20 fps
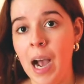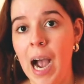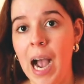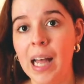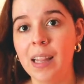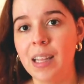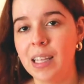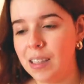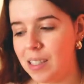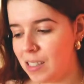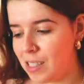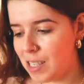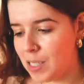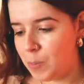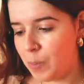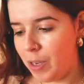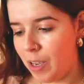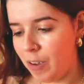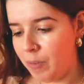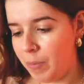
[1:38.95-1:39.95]
I like this
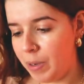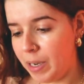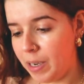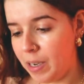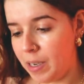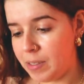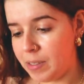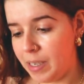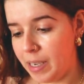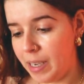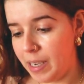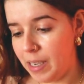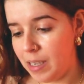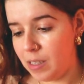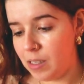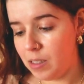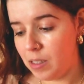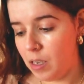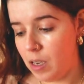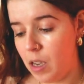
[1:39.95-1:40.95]
SPF because it
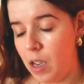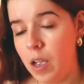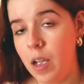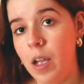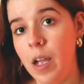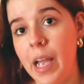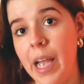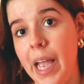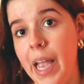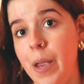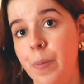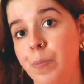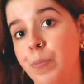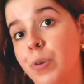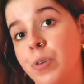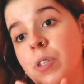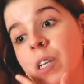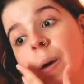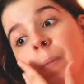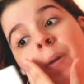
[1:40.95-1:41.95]
is a
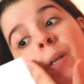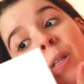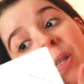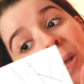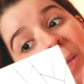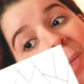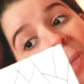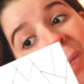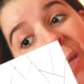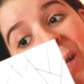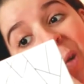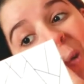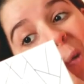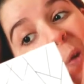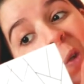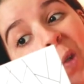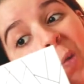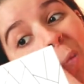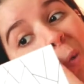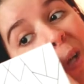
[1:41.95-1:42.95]
predominantly mineral
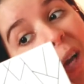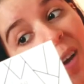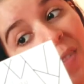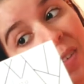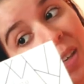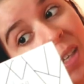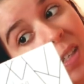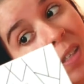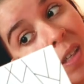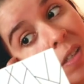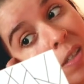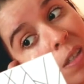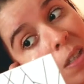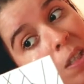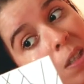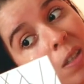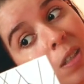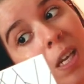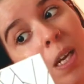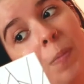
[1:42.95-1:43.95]
SPF. It doesn't
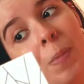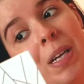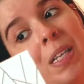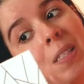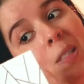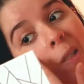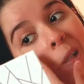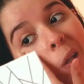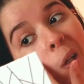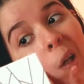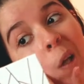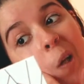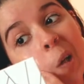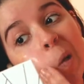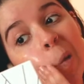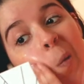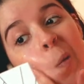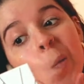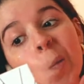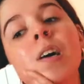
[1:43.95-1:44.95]
irritate my
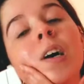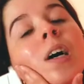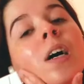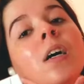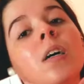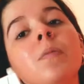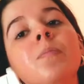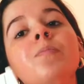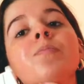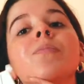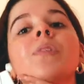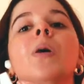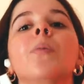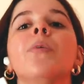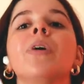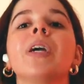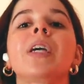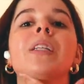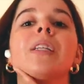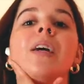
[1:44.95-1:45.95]
skin. I
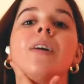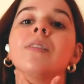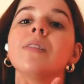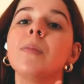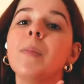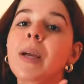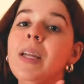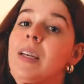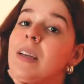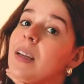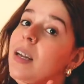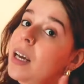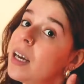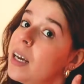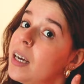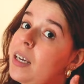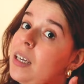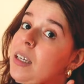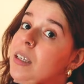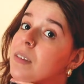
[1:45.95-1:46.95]
bring it down to my
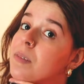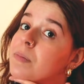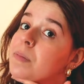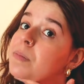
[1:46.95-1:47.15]
neck.